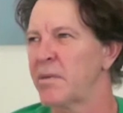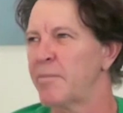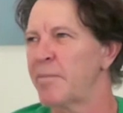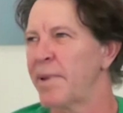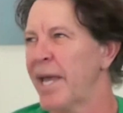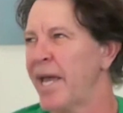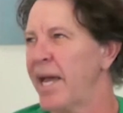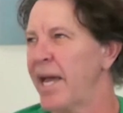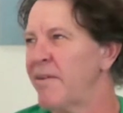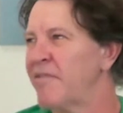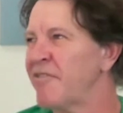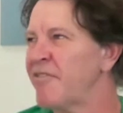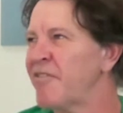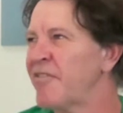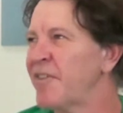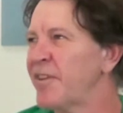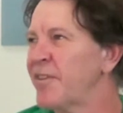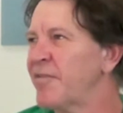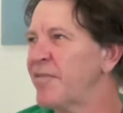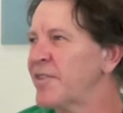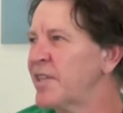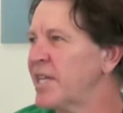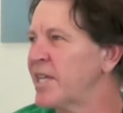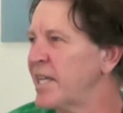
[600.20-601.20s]
about
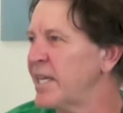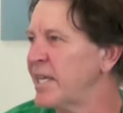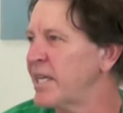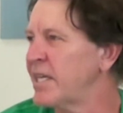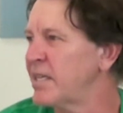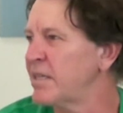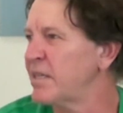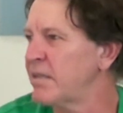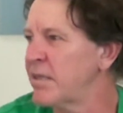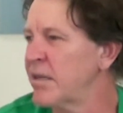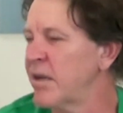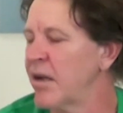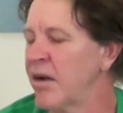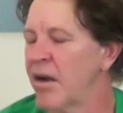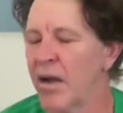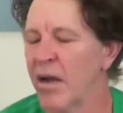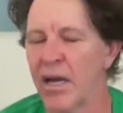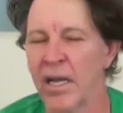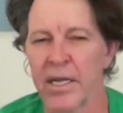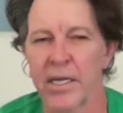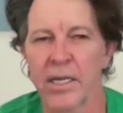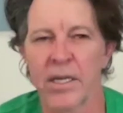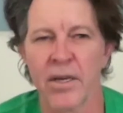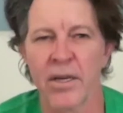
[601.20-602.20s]
15,
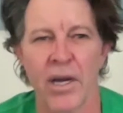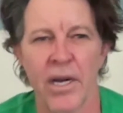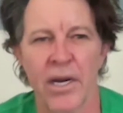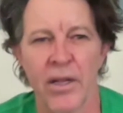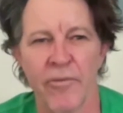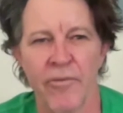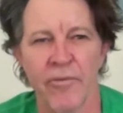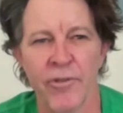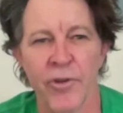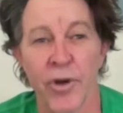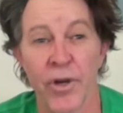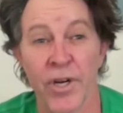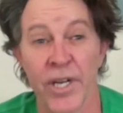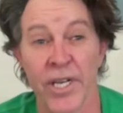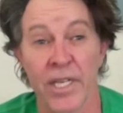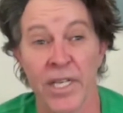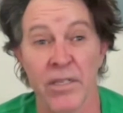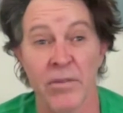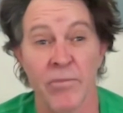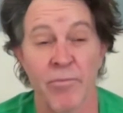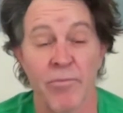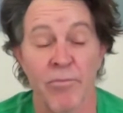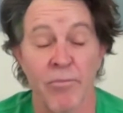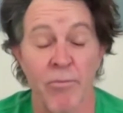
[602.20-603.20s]
I kind of got
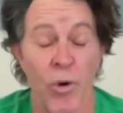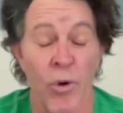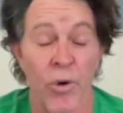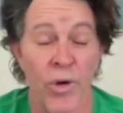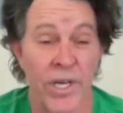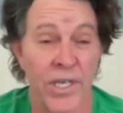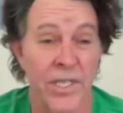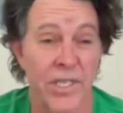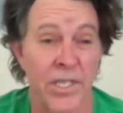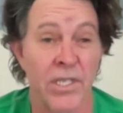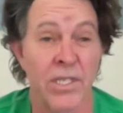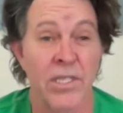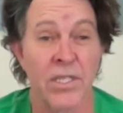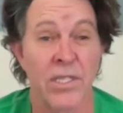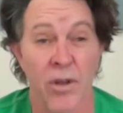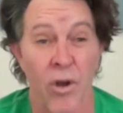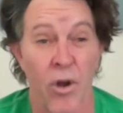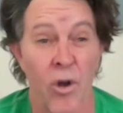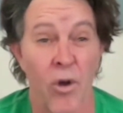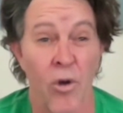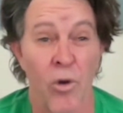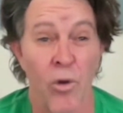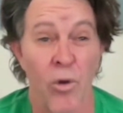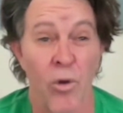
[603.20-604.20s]
more into
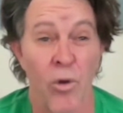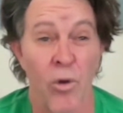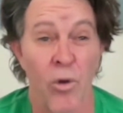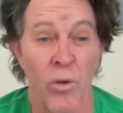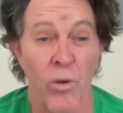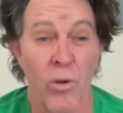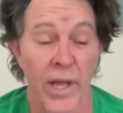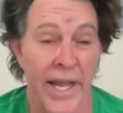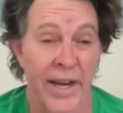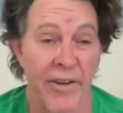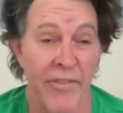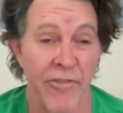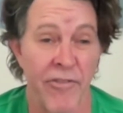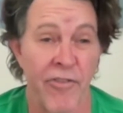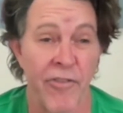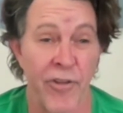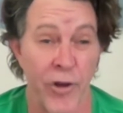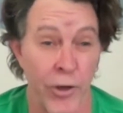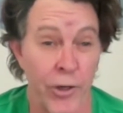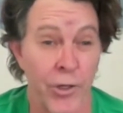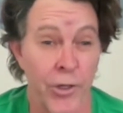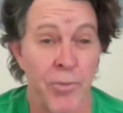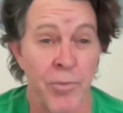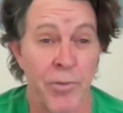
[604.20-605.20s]
soul and
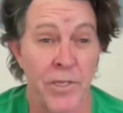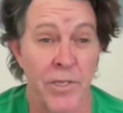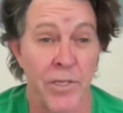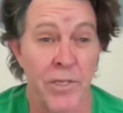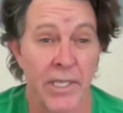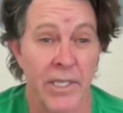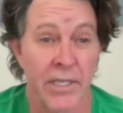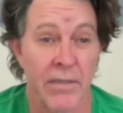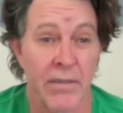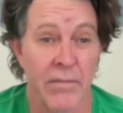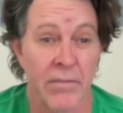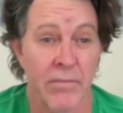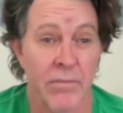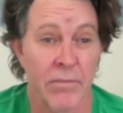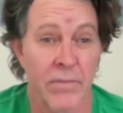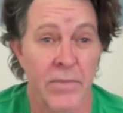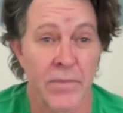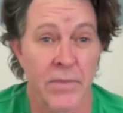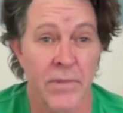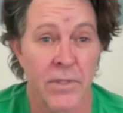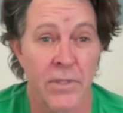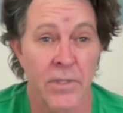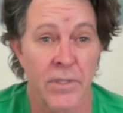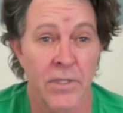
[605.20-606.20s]
folk music.
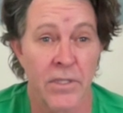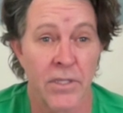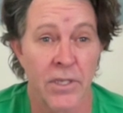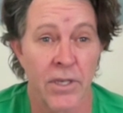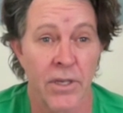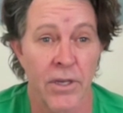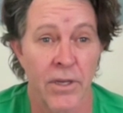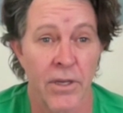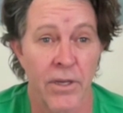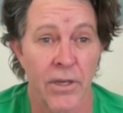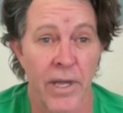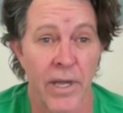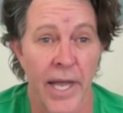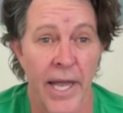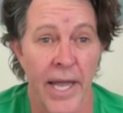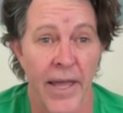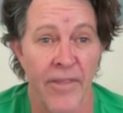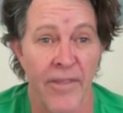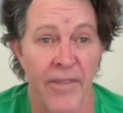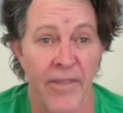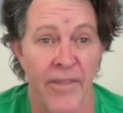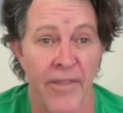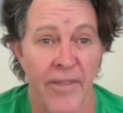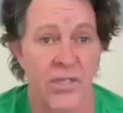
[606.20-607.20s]
So,
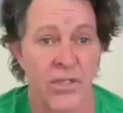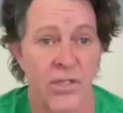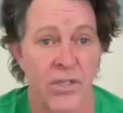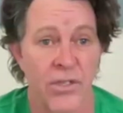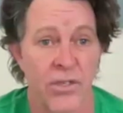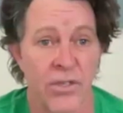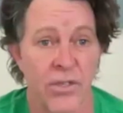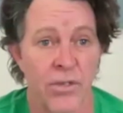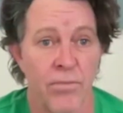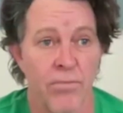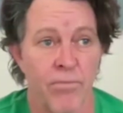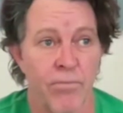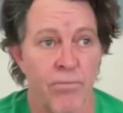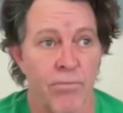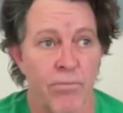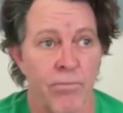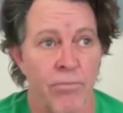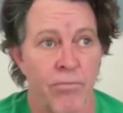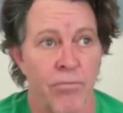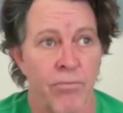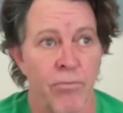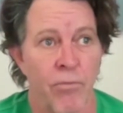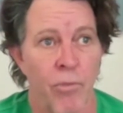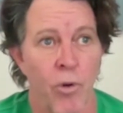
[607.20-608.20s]
and eventually
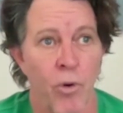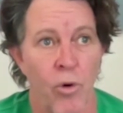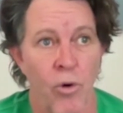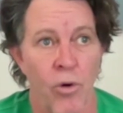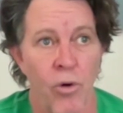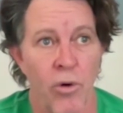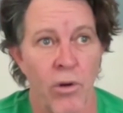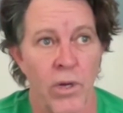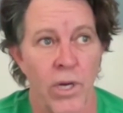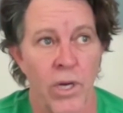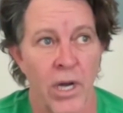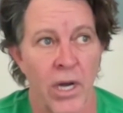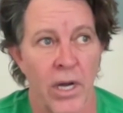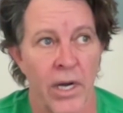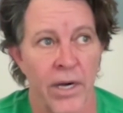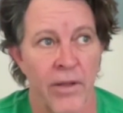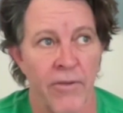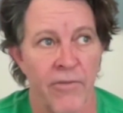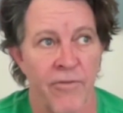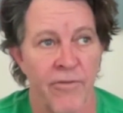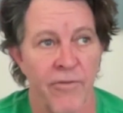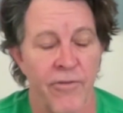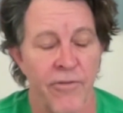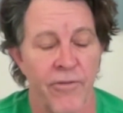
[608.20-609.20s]
into
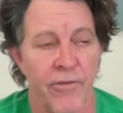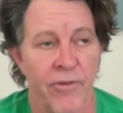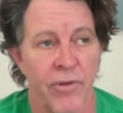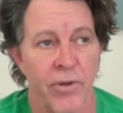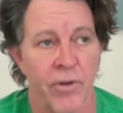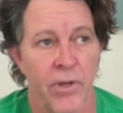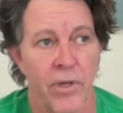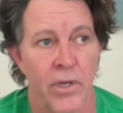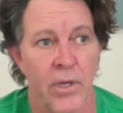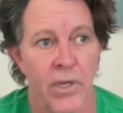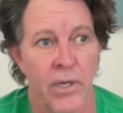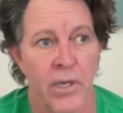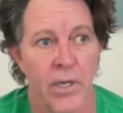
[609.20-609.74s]
more kind of